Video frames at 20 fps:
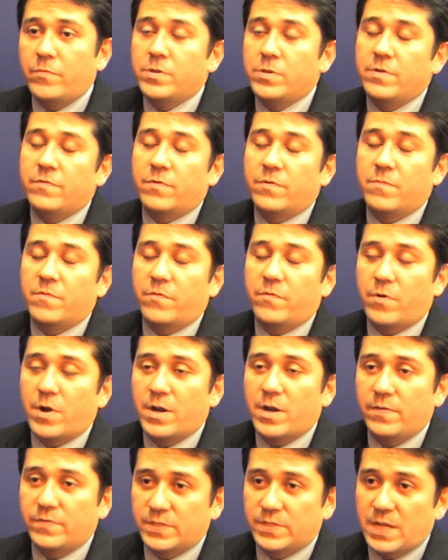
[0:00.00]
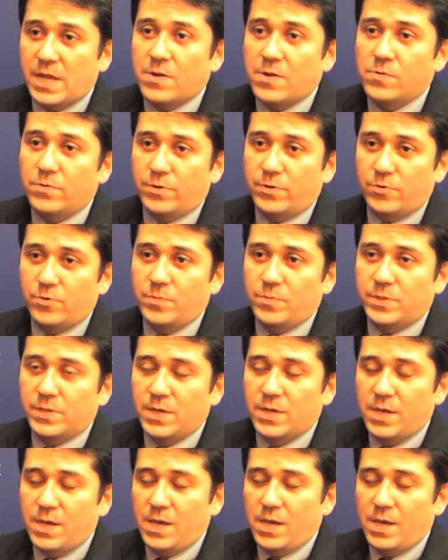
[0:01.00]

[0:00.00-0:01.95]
really from a variety of stakeholder groups.